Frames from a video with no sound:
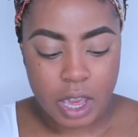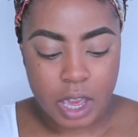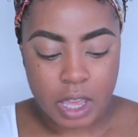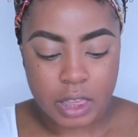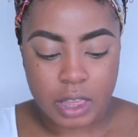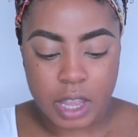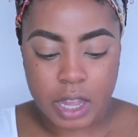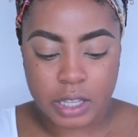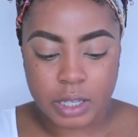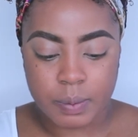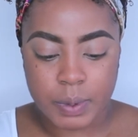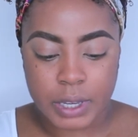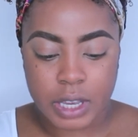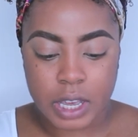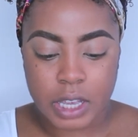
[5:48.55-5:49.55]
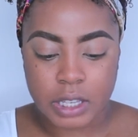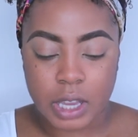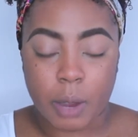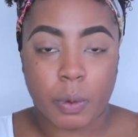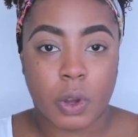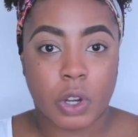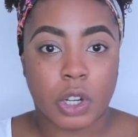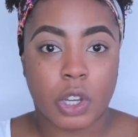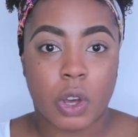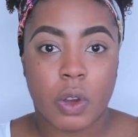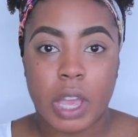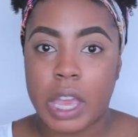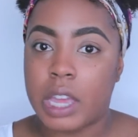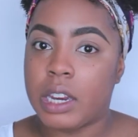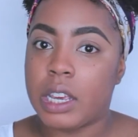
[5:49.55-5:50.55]
and that's because I'm going to go
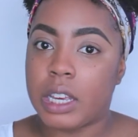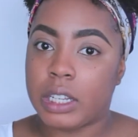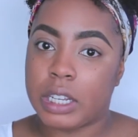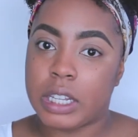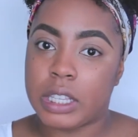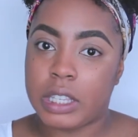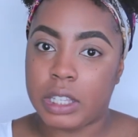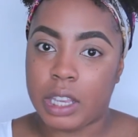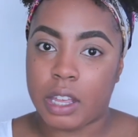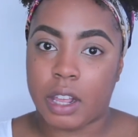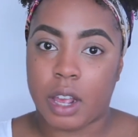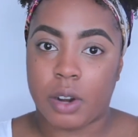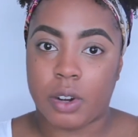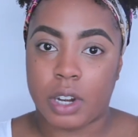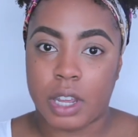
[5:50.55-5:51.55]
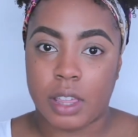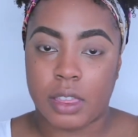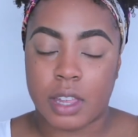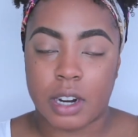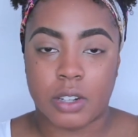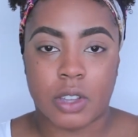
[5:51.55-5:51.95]
ahead and conceal underneath there,